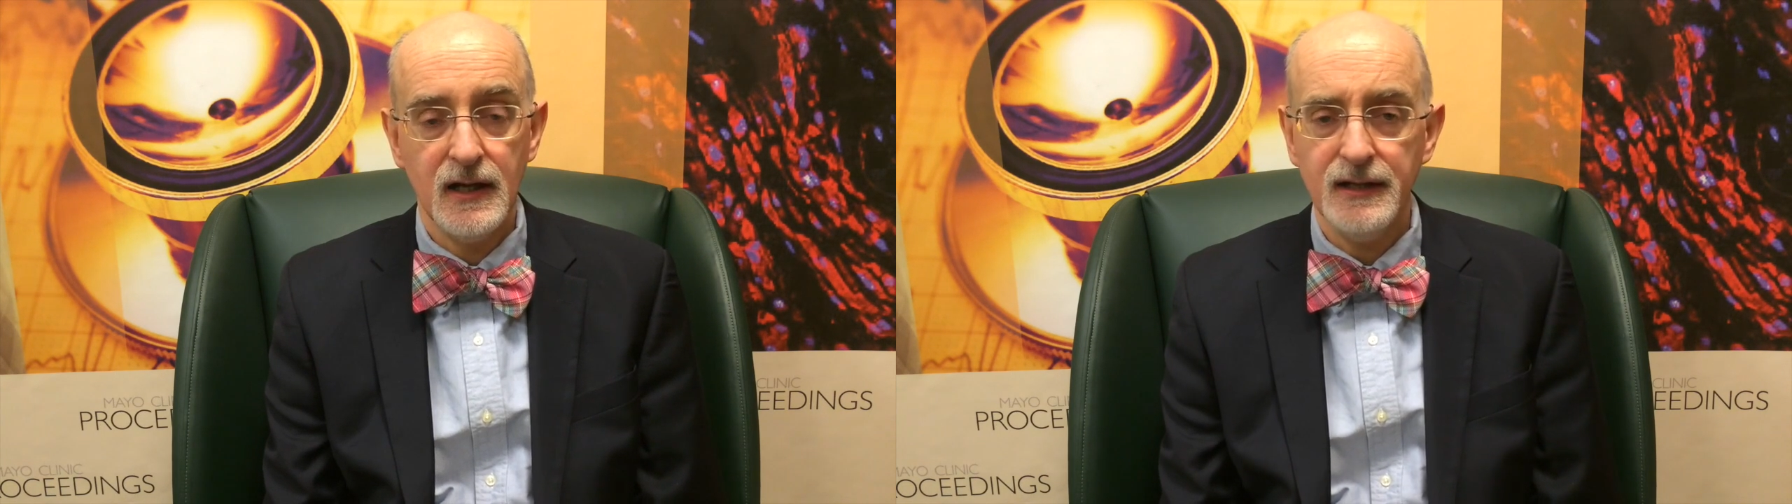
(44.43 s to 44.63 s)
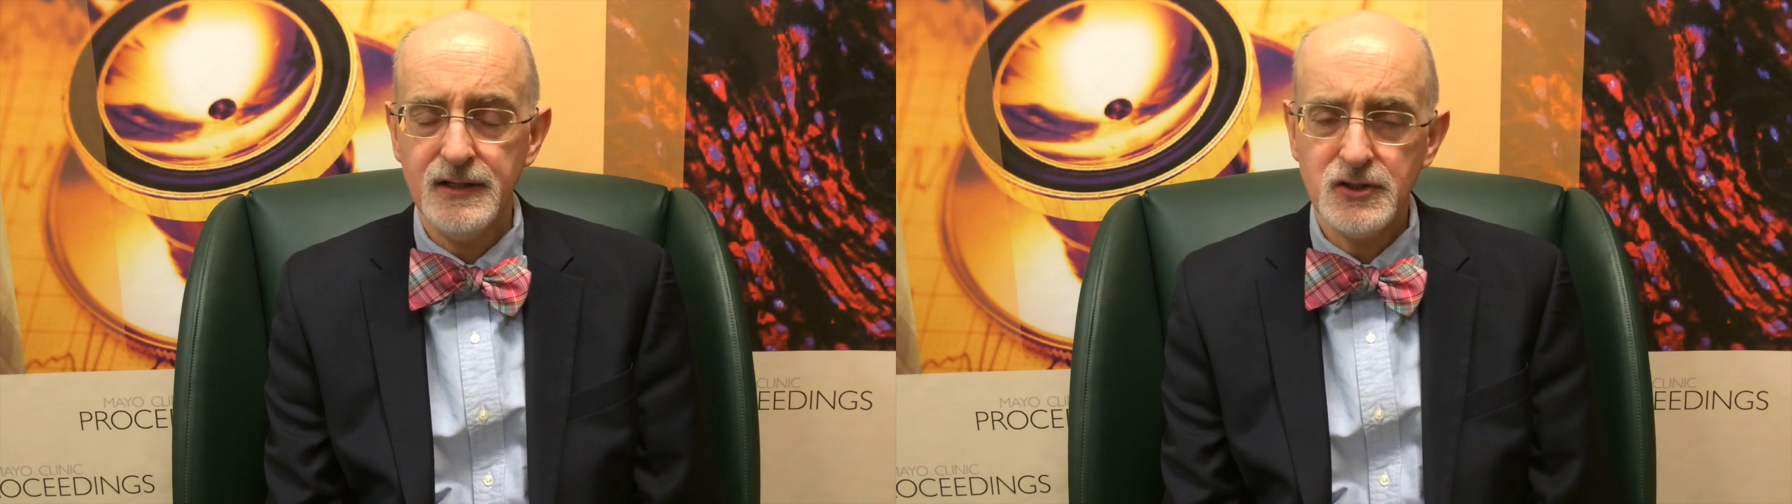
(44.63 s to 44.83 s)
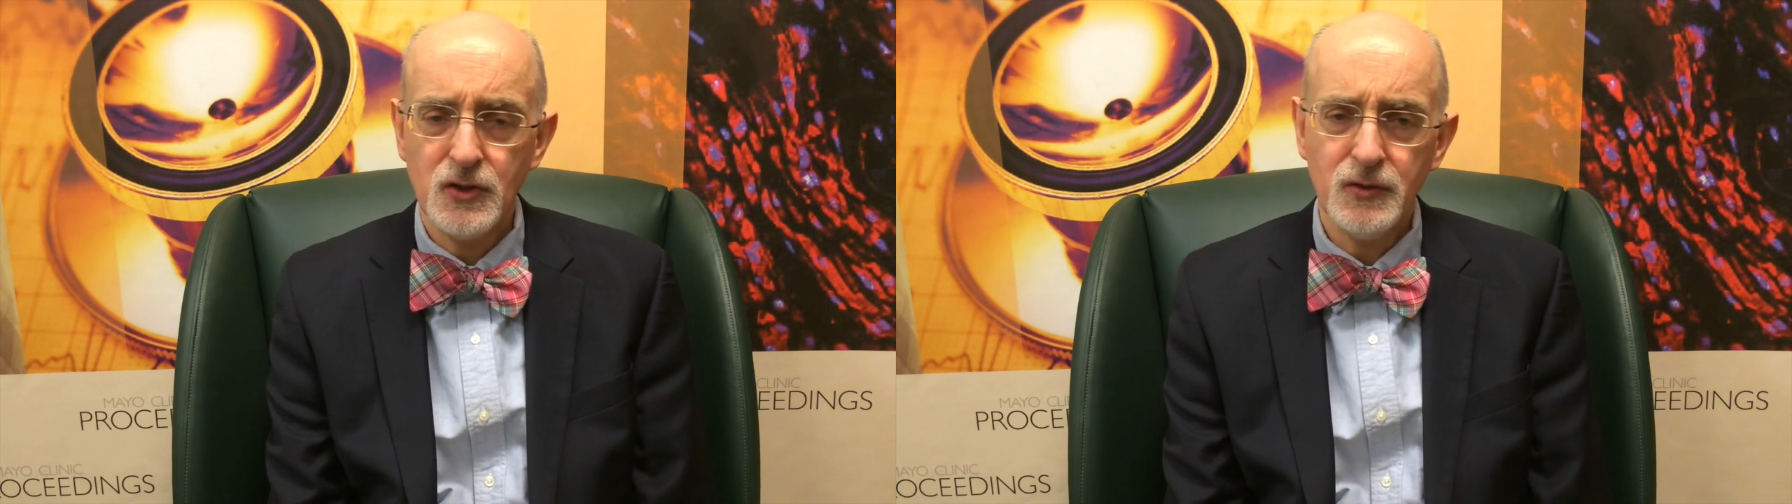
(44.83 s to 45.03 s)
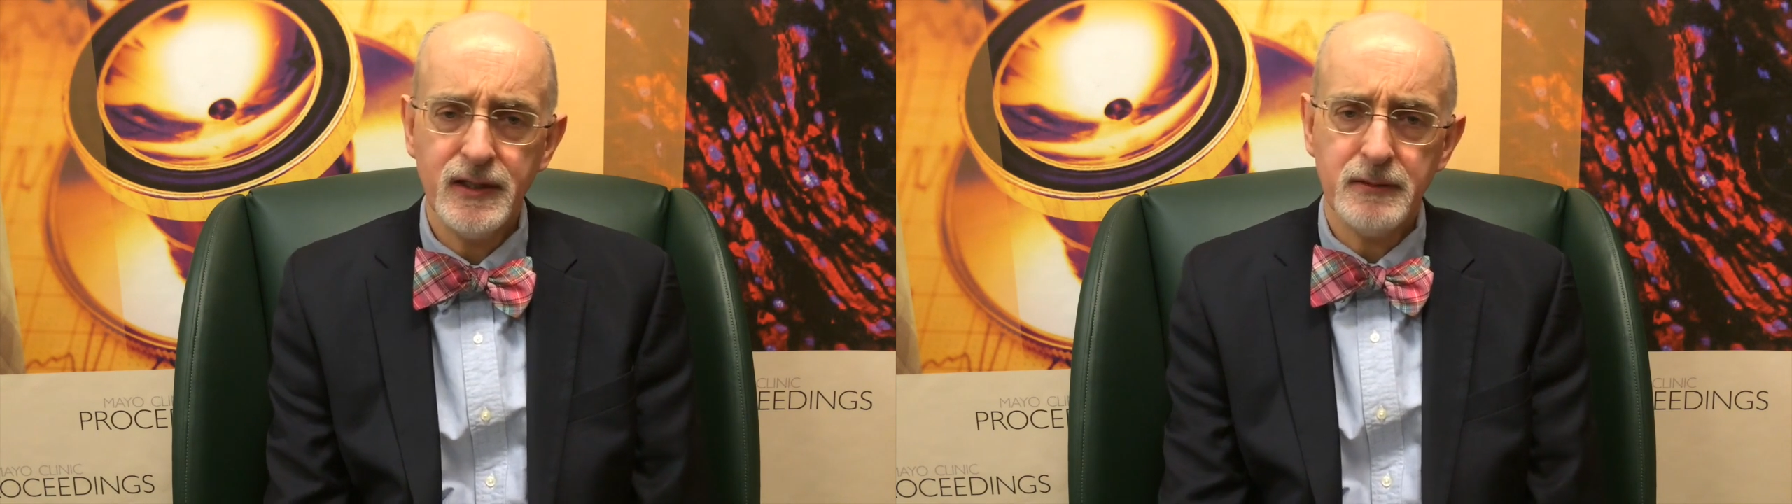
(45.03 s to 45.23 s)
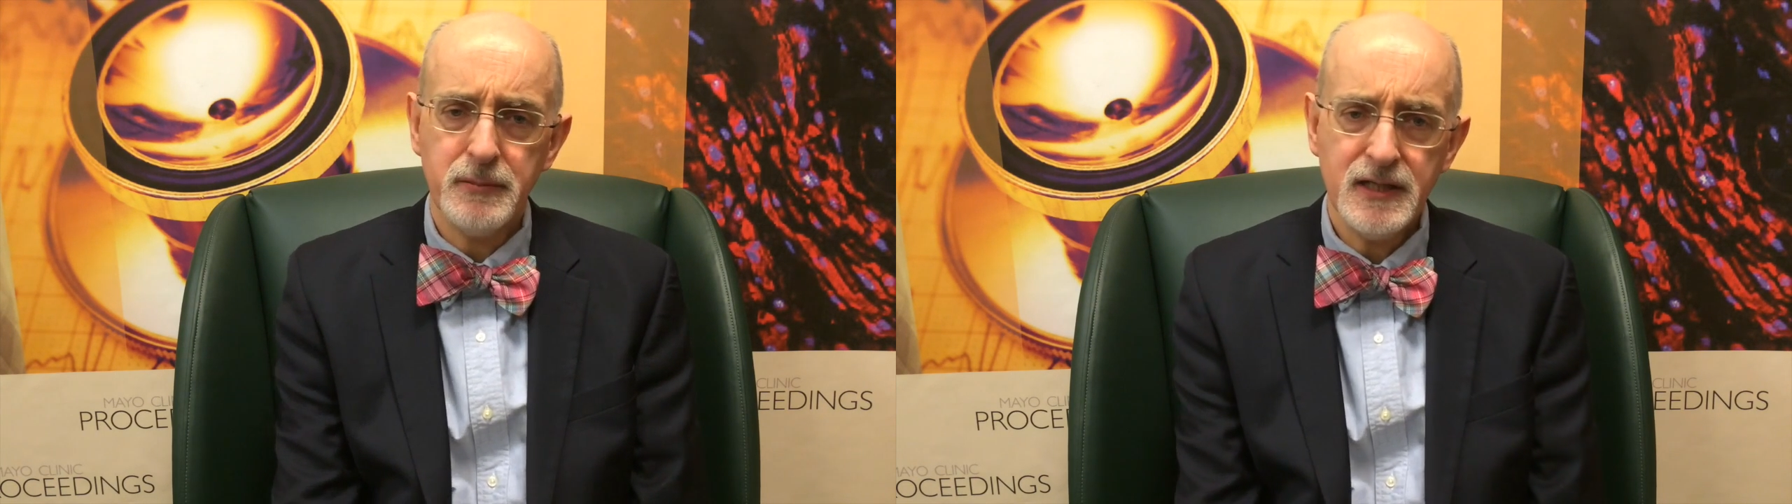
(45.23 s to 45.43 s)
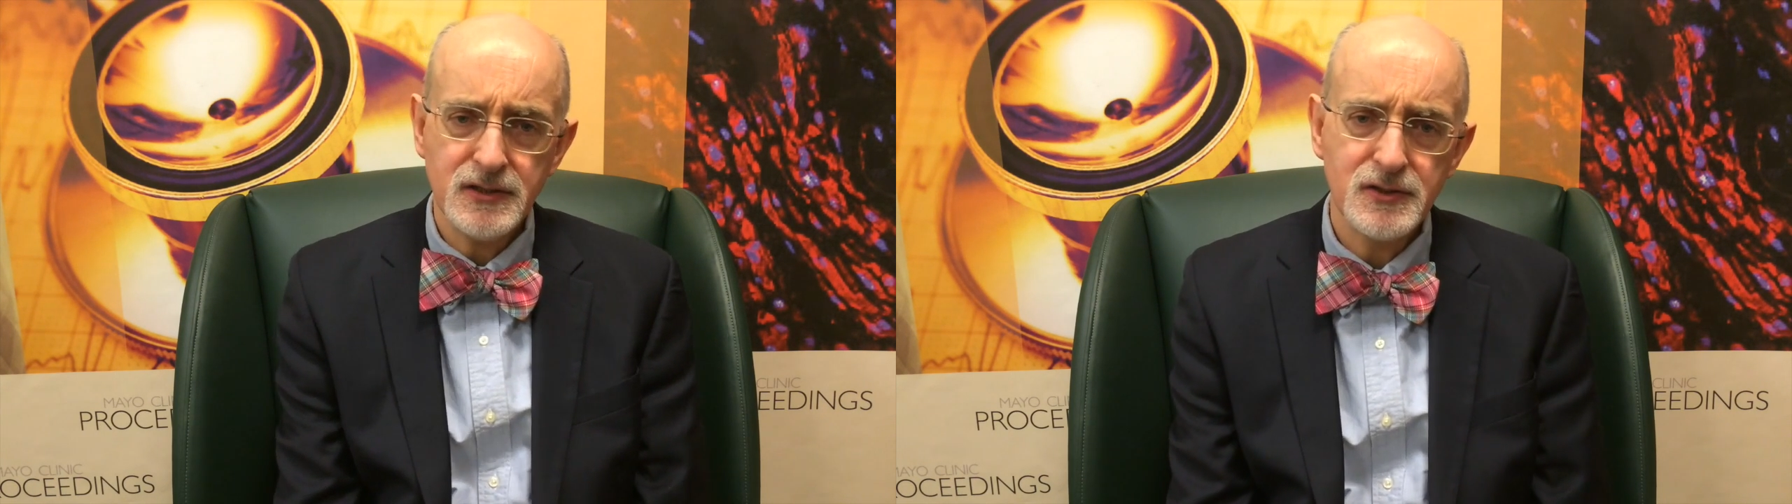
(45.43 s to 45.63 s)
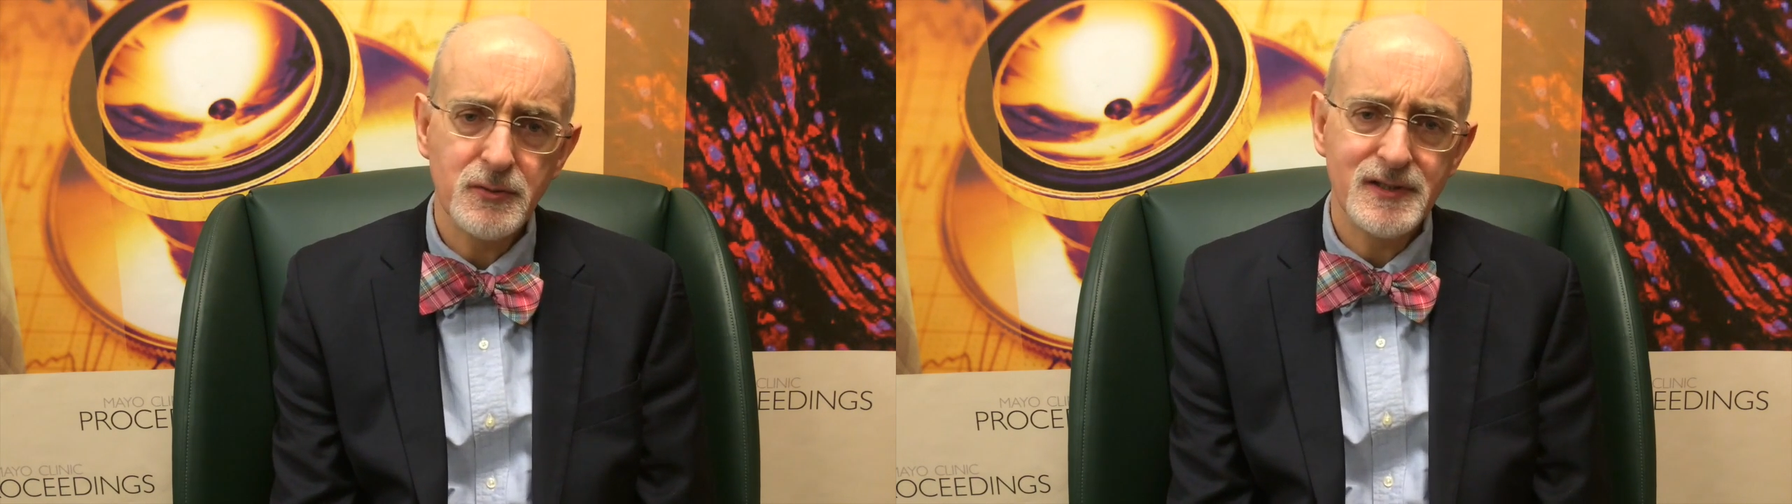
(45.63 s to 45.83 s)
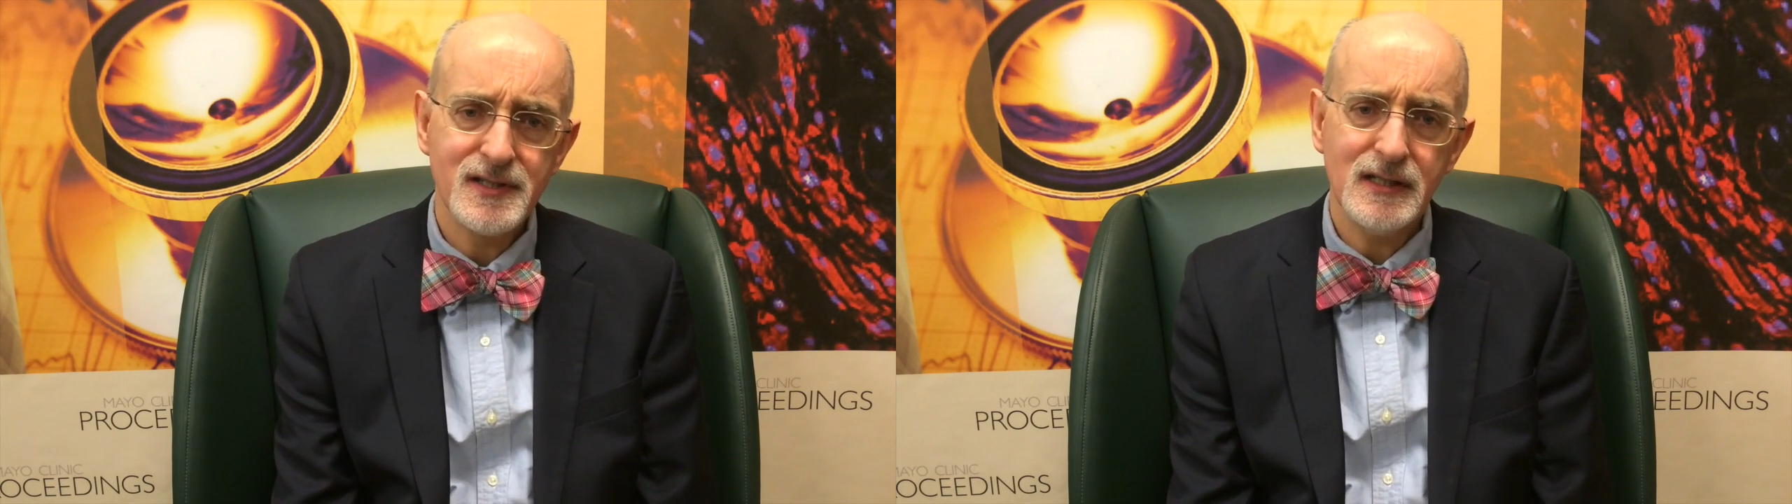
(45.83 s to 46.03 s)
And they showed that patients
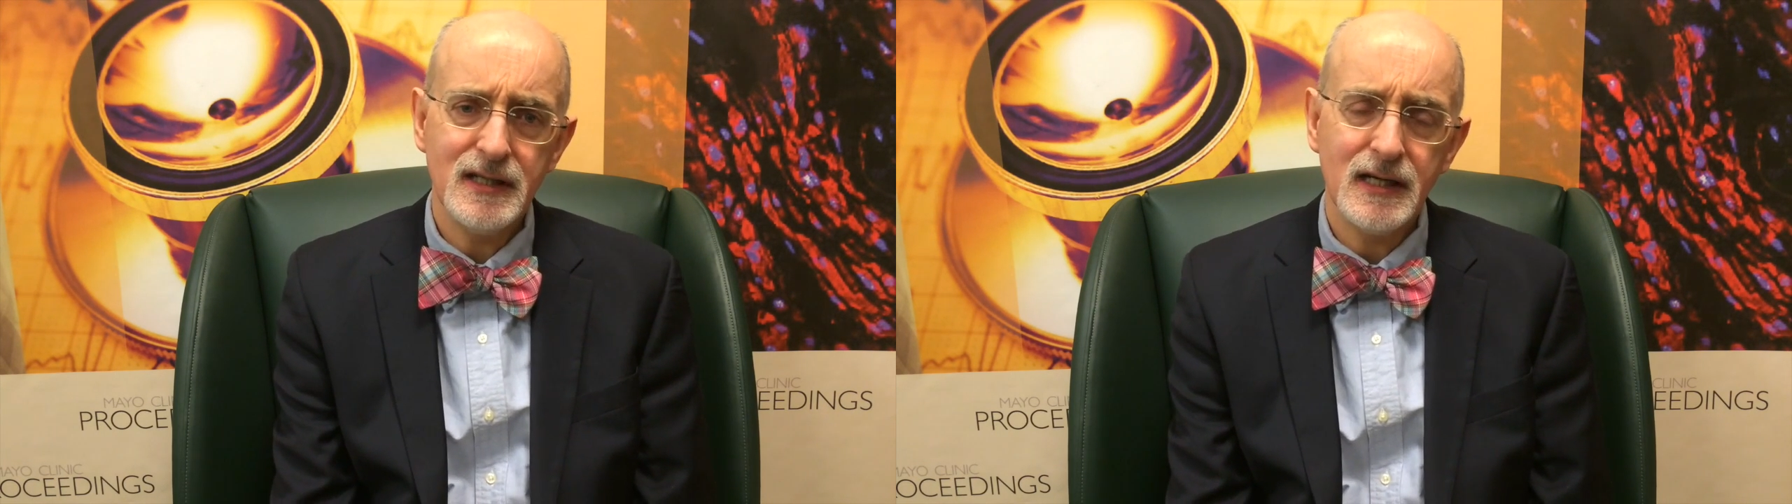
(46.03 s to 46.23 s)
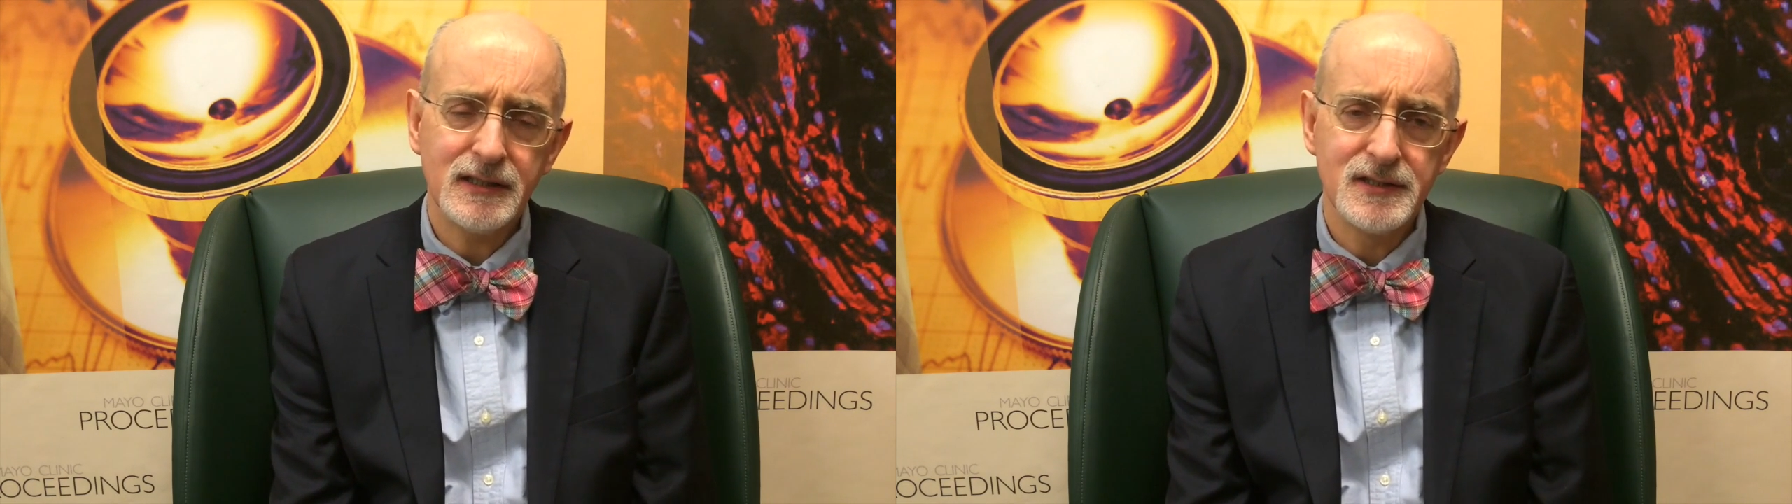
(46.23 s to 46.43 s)
with celiac